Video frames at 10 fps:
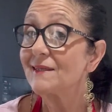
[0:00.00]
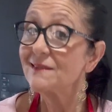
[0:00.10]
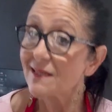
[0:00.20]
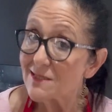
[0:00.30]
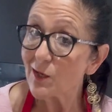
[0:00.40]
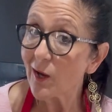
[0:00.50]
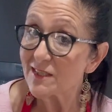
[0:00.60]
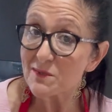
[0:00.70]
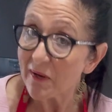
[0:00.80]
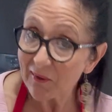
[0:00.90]
doesn't like
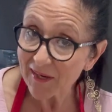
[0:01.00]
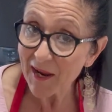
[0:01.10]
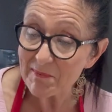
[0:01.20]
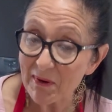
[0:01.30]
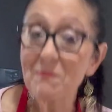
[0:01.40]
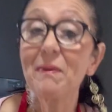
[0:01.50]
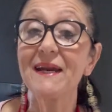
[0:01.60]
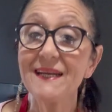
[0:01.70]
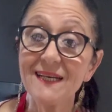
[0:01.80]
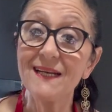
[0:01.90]
to be on camera, but
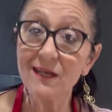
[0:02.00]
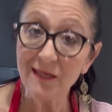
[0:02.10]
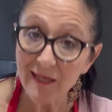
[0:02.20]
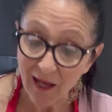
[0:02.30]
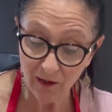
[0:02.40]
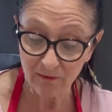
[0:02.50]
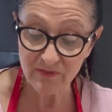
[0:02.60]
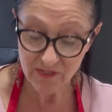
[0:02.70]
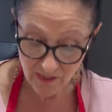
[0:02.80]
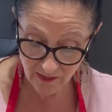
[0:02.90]
he
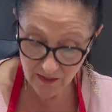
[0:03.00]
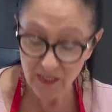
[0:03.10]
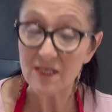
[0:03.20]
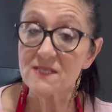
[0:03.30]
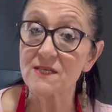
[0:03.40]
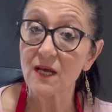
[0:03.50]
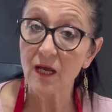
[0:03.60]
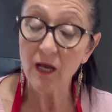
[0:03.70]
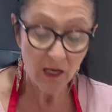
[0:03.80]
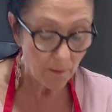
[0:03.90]
loves this
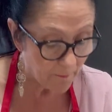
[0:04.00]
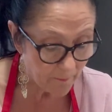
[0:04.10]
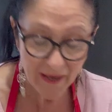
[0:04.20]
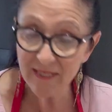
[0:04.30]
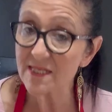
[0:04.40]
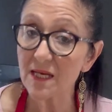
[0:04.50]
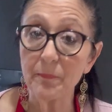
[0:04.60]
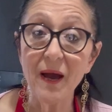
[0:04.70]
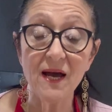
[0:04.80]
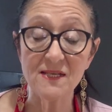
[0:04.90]
basic
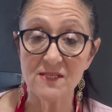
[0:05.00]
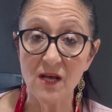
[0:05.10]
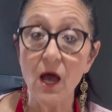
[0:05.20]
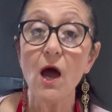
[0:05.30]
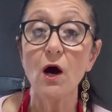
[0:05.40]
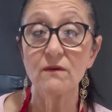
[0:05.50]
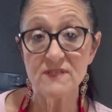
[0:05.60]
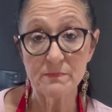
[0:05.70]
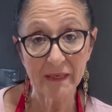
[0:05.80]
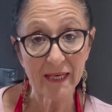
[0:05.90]
pasta of
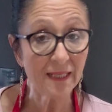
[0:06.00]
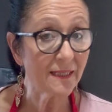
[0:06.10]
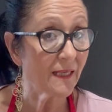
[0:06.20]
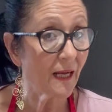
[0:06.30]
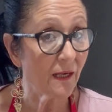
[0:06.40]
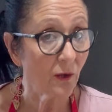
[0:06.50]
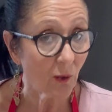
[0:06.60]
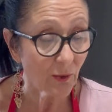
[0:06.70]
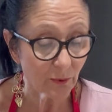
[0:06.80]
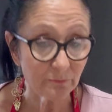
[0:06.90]
spaghetti
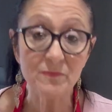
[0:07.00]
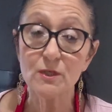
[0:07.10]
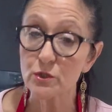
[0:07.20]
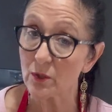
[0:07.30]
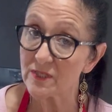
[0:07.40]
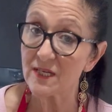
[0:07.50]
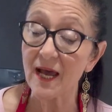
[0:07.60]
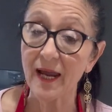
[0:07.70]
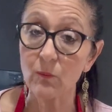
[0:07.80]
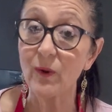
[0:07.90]
all'olio. So
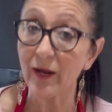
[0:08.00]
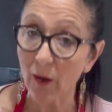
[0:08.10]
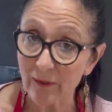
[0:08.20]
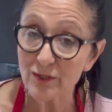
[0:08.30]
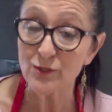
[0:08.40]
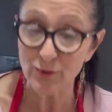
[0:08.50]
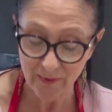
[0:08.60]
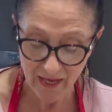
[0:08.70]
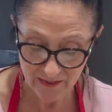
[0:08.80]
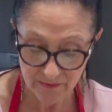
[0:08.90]
today we're going to do
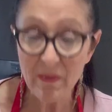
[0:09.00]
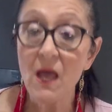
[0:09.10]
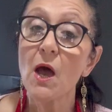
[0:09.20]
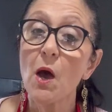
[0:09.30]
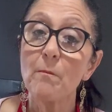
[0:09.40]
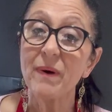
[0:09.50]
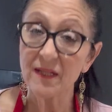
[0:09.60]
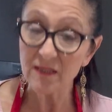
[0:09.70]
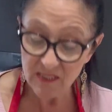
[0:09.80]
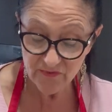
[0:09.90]
that. But
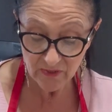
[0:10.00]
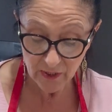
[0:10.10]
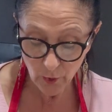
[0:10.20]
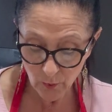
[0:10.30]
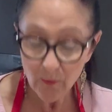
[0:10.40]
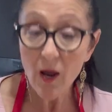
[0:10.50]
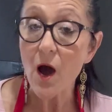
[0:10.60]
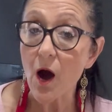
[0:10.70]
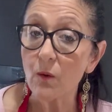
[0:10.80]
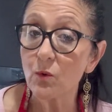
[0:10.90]
in this video
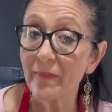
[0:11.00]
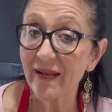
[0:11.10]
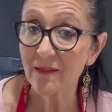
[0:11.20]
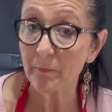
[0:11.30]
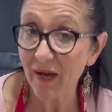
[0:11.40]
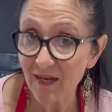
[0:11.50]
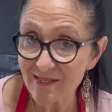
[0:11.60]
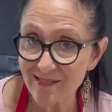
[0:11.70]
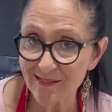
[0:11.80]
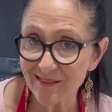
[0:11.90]
I will make the
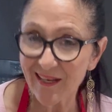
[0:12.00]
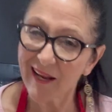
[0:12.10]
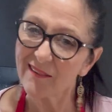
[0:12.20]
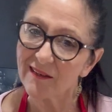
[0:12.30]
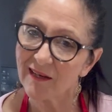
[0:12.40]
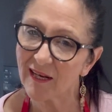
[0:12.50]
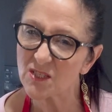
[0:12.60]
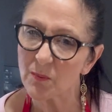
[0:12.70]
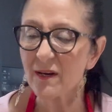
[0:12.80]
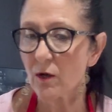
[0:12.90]
pasta. In the next
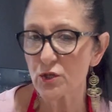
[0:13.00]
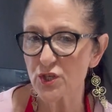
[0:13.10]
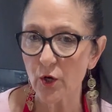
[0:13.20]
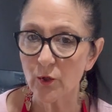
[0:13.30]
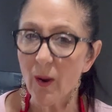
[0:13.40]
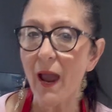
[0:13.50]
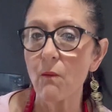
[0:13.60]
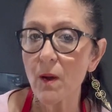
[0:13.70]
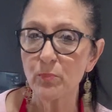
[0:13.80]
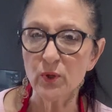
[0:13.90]
one I'll show you how
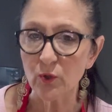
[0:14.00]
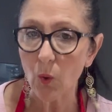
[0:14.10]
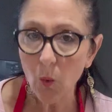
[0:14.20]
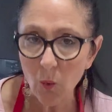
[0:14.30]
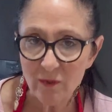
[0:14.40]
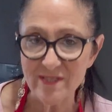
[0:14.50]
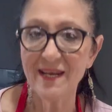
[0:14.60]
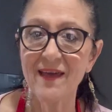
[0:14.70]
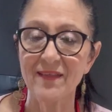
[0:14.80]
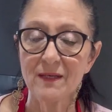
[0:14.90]
I put it all
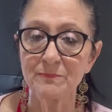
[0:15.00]
together.